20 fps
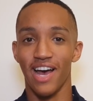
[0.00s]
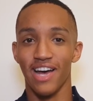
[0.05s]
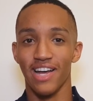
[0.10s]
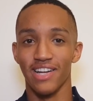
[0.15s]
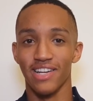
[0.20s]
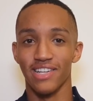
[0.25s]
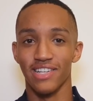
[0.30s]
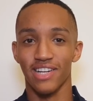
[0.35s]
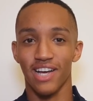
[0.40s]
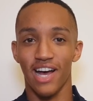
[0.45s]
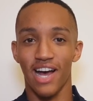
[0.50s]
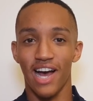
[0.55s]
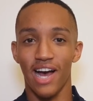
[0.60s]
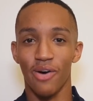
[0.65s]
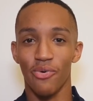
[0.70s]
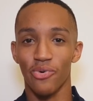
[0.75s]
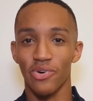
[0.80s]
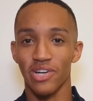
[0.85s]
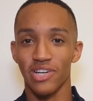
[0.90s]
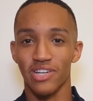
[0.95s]
And
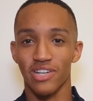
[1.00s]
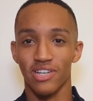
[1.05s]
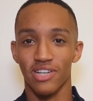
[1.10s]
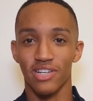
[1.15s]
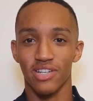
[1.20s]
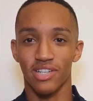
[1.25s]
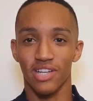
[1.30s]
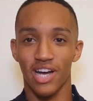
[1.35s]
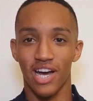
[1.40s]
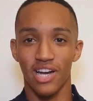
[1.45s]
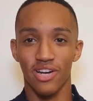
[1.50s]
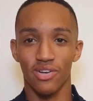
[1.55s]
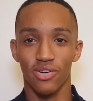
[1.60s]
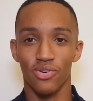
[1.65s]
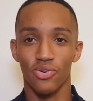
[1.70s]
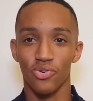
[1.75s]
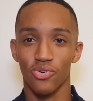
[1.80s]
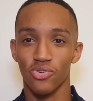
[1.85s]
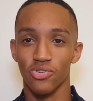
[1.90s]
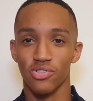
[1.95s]
I wanted a
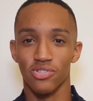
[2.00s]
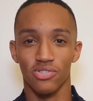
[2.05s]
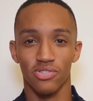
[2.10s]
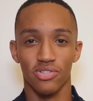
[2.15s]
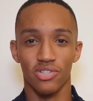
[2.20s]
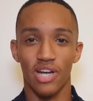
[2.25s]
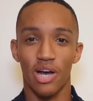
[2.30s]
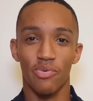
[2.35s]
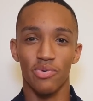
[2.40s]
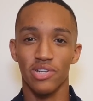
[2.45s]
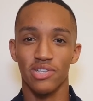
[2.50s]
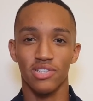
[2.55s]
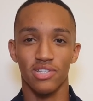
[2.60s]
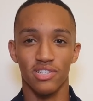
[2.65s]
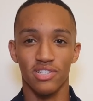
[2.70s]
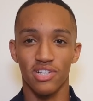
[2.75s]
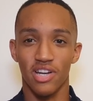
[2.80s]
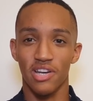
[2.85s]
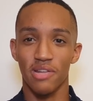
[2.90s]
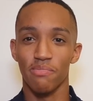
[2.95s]
kind of course, or I
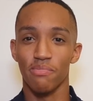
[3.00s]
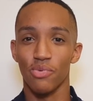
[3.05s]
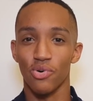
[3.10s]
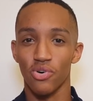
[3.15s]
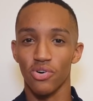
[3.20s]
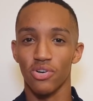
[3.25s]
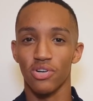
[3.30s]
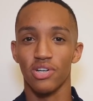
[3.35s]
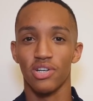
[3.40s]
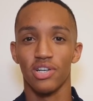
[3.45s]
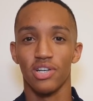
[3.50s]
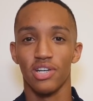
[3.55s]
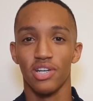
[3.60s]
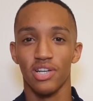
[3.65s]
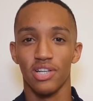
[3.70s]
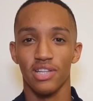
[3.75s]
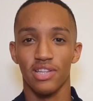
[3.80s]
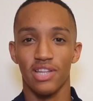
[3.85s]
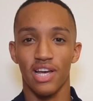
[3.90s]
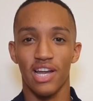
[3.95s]
wanted to study more
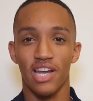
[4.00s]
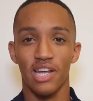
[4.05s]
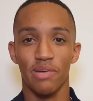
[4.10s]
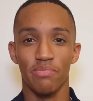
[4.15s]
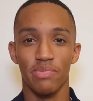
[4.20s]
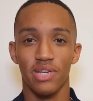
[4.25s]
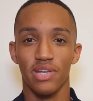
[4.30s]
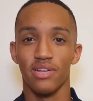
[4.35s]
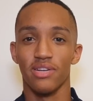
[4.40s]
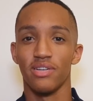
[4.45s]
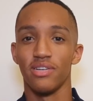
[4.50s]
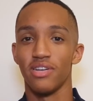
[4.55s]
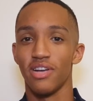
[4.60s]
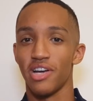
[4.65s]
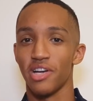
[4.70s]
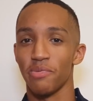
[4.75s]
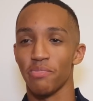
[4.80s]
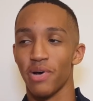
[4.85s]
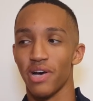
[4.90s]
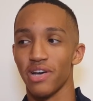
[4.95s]
that let me
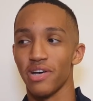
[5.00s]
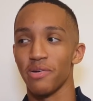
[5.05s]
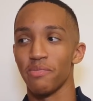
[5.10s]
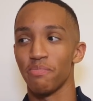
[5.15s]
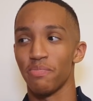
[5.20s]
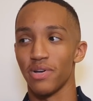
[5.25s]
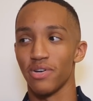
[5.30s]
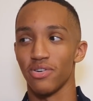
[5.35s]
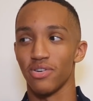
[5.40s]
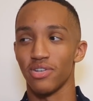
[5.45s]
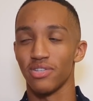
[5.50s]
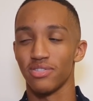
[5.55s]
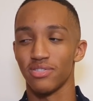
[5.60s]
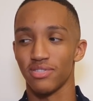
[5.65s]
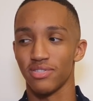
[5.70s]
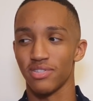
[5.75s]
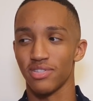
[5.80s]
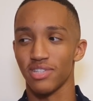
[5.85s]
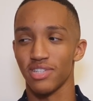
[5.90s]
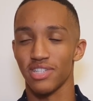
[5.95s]
learn about it, but
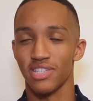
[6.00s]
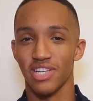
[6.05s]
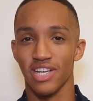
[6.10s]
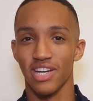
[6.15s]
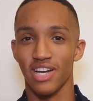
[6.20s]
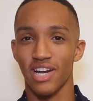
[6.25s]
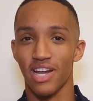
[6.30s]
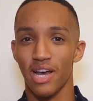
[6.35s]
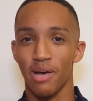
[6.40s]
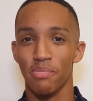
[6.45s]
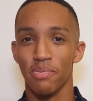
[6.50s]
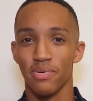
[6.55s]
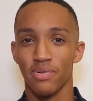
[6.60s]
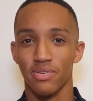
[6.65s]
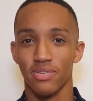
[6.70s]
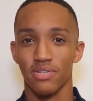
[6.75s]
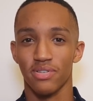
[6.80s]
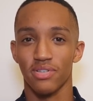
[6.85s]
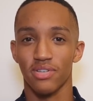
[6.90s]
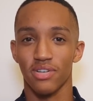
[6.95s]
not sit in a
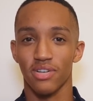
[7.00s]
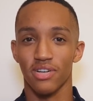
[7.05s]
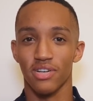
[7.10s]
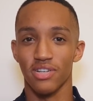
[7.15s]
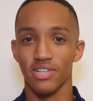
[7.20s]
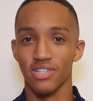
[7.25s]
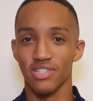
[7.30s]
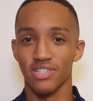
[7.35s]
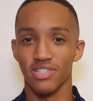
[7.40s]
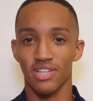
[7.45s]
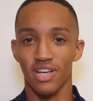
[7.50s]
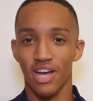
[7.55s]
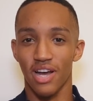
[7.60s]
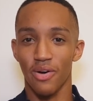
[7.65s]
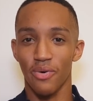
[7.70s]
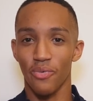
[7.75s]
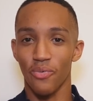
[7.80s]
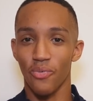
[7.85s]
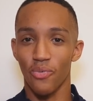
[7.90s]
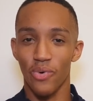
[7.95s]
lab. Because
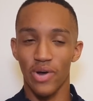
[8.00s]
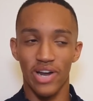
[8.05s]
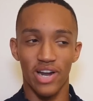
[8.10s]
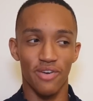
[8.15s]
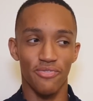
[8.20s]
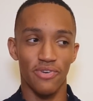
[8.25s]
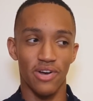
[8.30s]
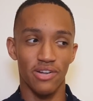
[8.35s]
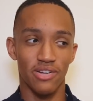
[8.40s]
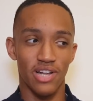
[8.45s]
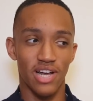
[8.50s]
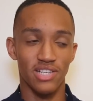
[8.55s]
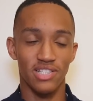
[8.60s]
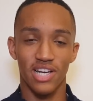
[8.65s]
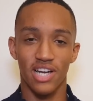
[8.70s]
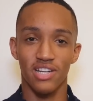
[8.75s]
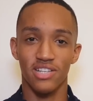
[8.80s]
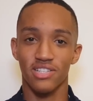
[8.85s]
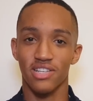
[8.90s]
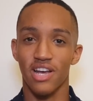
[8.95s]
when I found
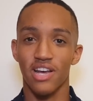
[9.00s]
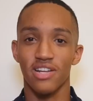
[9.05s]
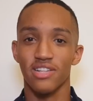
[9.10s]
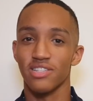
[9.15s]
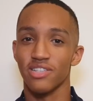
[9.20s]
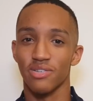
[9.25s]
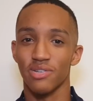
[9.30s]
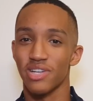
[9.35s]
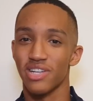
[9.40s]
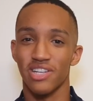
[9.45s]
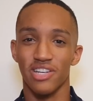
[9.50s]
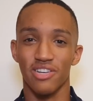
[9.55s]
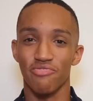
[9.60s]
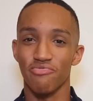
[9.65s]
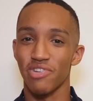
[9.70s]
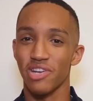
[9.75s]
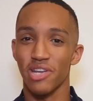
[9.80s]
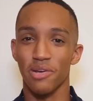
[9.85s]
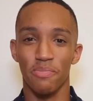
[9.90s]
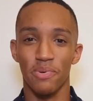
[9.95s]
that side of science, it
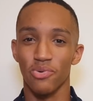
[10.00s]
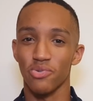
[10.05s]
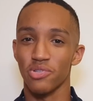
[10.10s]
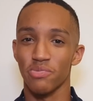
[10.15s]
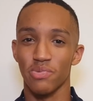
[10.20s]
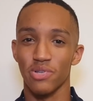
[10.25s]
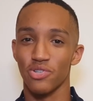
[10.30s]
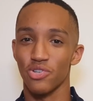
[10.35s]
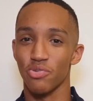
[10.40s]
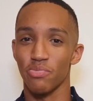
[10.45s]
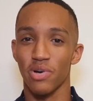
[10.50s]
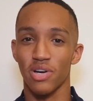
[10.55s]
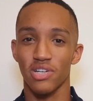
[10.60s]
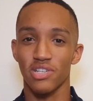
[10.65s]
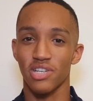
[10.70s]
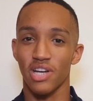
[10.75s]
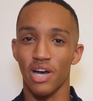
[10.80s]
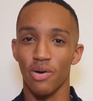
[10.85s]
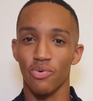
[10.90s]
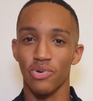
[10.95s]
didn't really appeal to me too
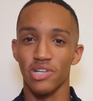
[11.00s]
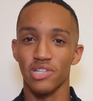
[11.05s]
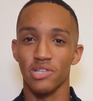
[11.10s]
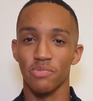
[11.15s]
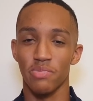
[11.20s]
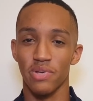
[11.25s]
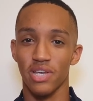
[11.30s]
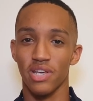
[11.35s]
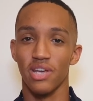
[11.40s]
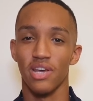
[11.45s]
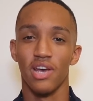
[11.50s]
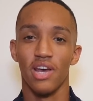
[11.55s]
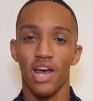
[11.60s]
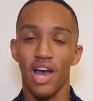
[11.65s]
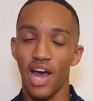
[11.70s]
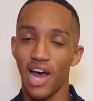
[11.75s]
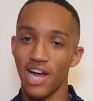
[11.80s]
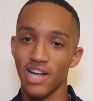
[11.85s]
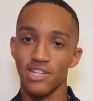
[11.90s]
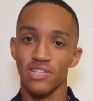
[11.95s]
much. I wanted to be
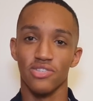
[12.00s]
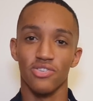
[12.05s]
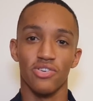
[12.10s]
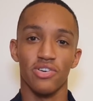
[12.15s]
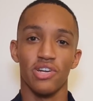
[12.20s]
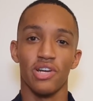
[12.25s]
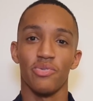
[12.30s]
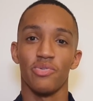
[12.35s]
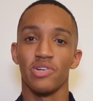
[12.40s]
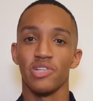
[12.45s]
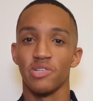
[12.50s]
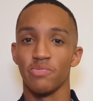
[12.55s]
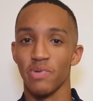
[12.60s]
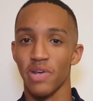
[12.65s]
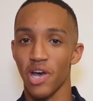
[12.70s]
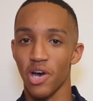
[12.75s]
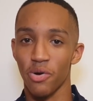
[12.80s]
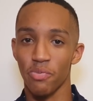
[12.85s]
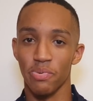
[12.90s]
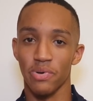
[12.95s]
hands-on, I wanted
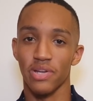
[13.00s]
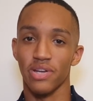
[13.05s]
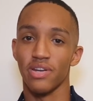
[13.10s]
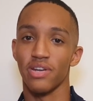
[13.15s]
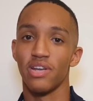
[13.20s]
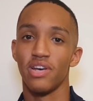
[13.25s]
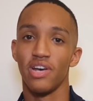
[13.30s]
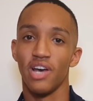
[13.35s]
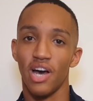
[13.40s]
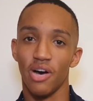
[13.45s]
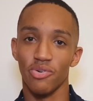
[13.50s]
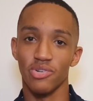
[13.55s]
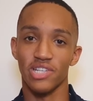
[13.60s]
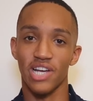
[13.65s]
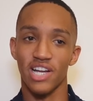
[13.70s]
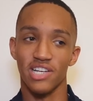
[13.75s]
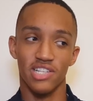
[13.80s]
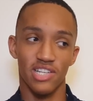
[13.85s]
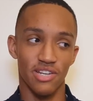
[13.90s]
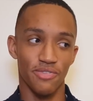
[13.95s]
to be helping, I
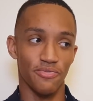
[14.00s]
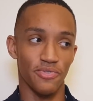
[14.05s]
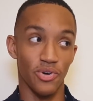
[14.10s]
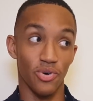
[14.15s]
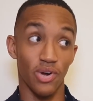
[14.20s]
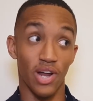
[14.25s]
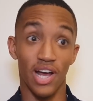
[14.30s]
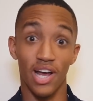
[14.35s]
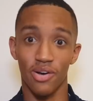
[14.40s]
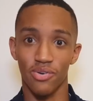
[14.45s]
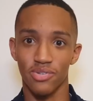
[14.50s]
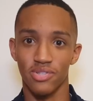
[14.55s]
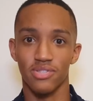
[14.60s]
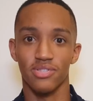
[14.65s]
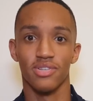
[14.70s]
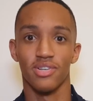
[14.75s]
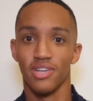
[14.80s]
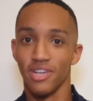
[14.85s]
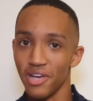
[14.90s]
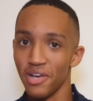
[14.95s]
wanted to actually feel like I
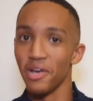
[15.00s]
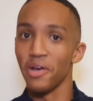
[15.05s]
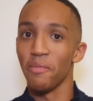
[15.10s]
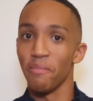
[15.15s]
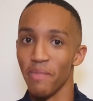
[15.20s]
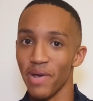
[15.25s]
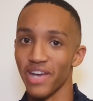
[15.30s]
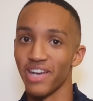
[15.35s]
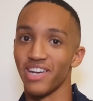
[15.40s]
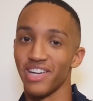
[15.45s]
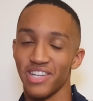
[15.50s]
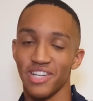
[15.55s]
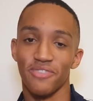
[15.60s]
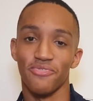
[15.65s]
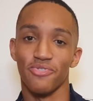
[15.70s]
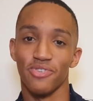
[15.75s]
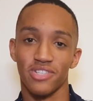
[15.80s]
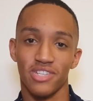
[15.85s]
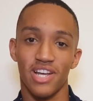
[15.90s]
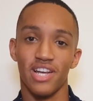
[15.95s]
was making a
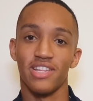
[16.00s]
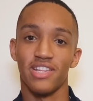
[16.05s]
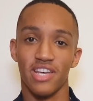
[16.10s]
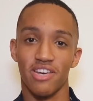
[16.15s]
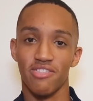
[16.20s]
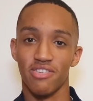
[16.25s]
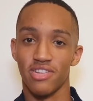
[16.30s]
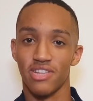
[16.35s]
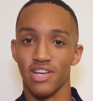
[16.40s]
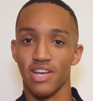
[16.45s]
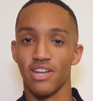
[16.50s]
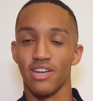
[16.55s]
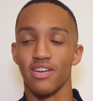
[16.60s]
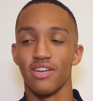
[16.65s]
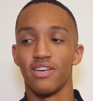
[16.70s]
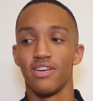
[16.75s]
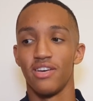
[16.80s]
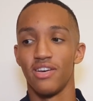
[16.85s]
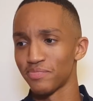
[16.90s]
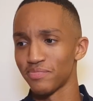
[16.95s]
difference like there and
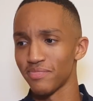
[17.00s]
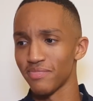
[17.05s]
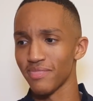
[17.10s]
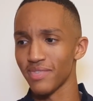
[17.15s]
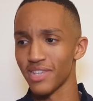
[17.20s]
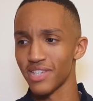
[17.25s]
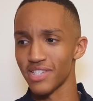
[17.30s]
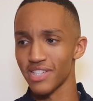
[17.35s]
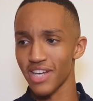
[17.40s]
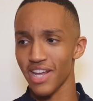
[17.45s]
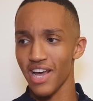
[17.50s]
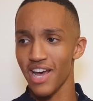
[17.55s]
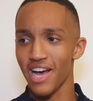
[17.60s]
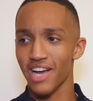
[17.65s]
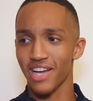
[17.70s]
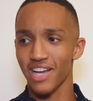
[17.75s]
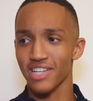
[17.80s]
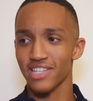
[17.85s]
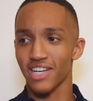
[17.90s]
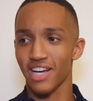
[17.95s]
then. So yeah, I
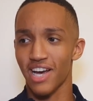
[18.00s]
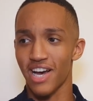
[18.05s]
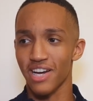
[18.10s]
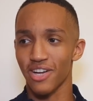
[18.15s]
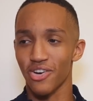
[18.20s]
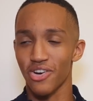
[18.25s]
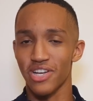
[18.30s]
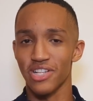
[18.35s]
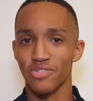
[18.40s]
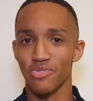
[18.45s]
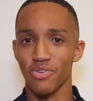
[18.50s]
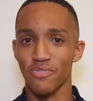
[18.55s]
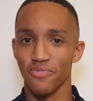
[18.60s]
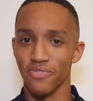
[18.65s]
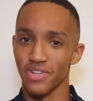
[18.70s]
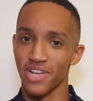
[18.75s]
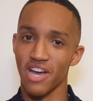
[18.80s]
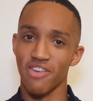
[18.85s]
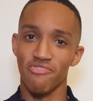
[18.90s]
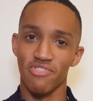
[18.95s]
guess I kind of got into it for
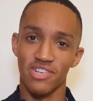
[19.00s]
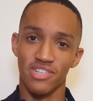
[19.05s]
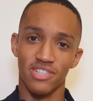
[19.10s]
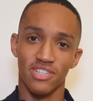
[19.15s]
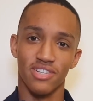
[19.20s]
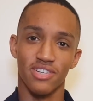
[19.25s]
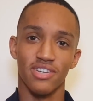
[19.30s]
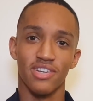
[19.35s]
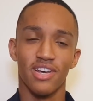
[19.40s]
that reason.